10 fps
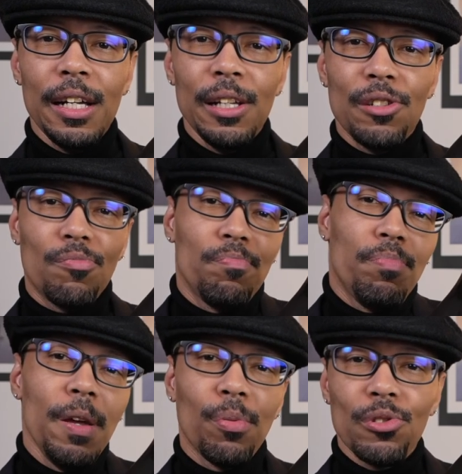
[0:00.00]
It's
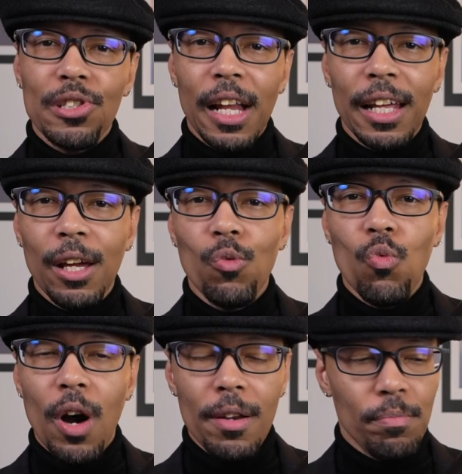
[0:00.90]
people selling it
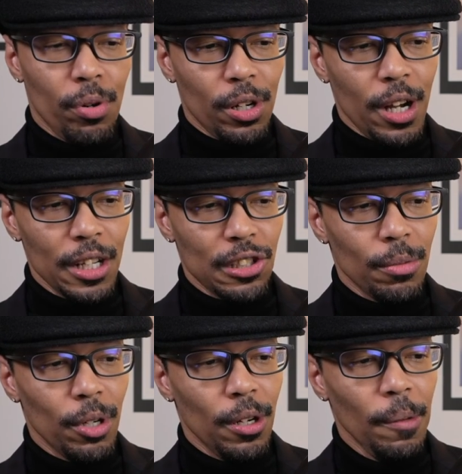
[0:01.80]
one per
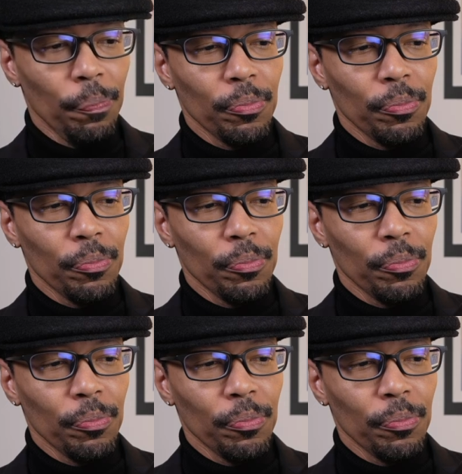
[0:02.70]
customer.